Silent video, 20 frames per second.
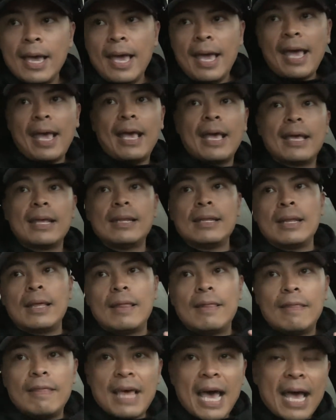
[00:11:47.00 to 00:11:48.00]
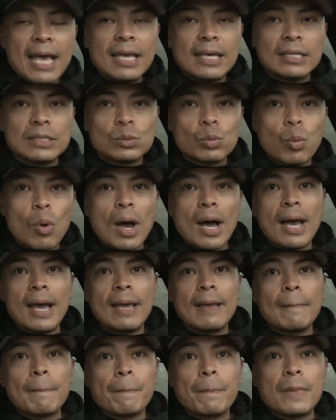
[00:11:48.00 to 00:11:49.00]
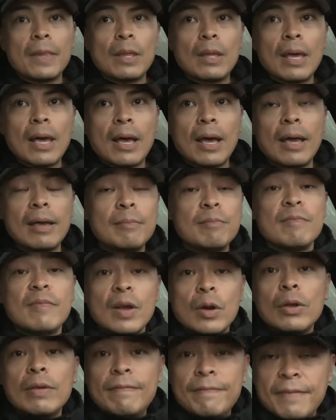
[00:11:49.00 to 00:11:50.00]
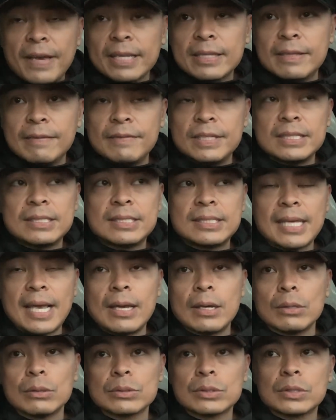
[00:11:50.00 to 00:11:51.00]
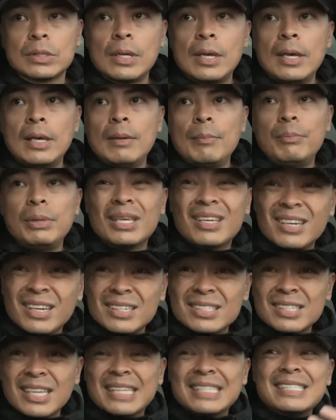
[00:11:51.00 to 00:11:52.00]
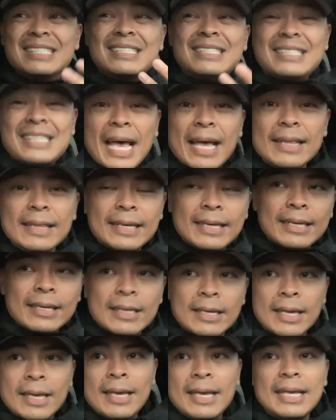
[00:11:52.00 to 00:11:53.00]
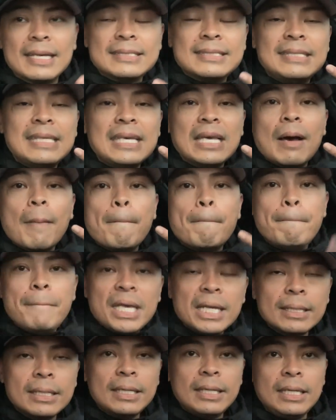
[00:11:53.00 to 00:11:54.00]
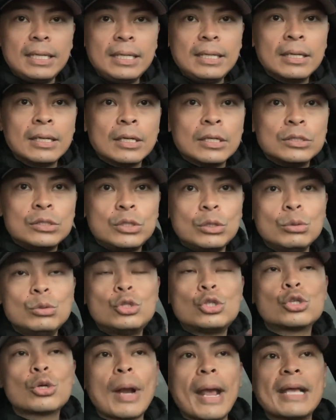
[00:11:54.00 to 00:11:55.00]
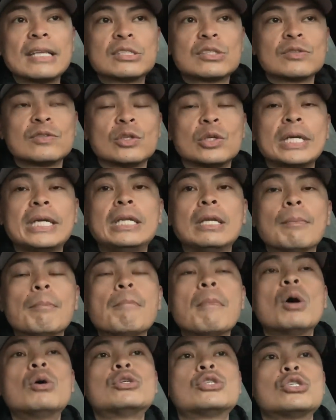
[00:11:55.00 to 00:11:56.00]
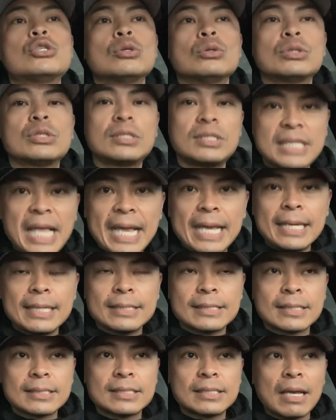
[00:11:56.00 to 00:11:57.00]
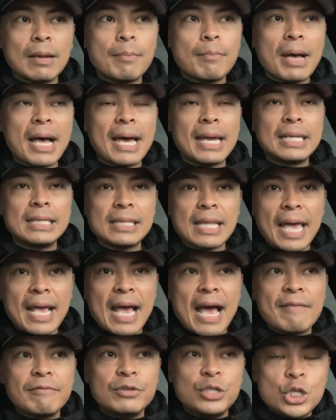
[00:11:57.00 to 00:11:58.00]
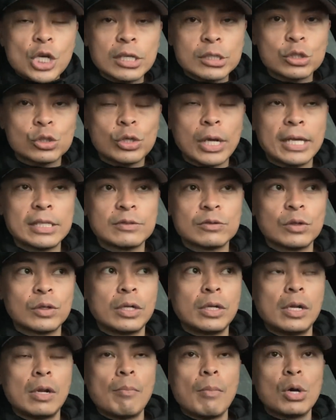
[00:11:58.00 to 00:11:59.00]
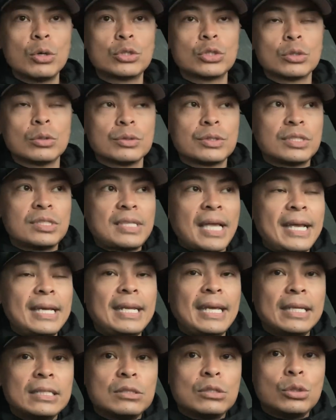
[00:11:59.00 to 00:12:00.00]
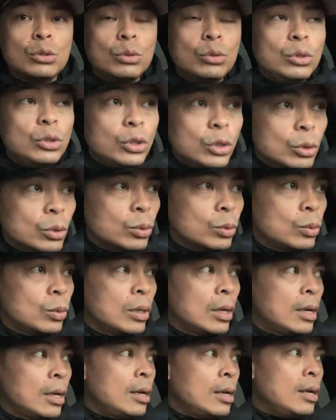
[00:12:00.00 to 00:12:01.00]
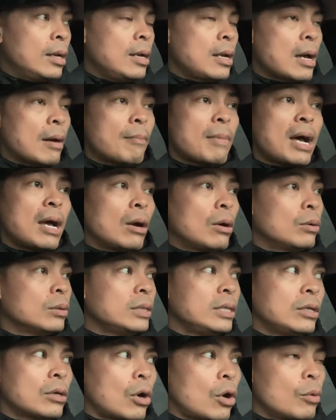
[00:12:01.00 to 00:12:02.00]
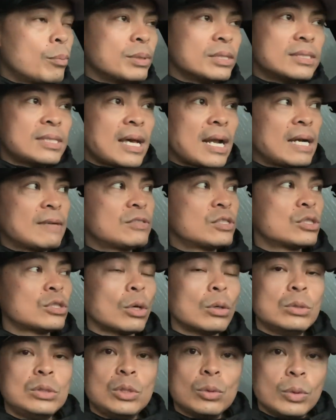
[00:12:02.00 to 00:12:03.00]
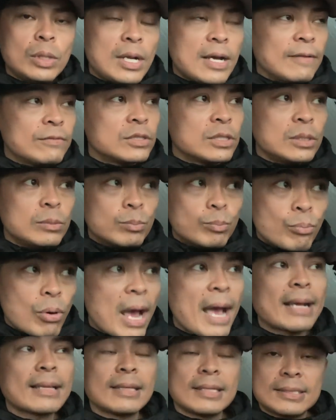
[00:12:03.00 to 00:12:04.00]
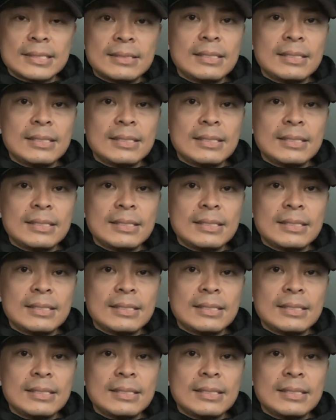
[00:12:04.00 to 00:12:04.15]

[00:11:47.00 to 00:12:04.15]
And that is why I'm very effective in sales, because selling is the ability to transfer an emotional state into somebody, like I've just transferred an emotional state into you. Now, my only hope is that I've sold you enough to practice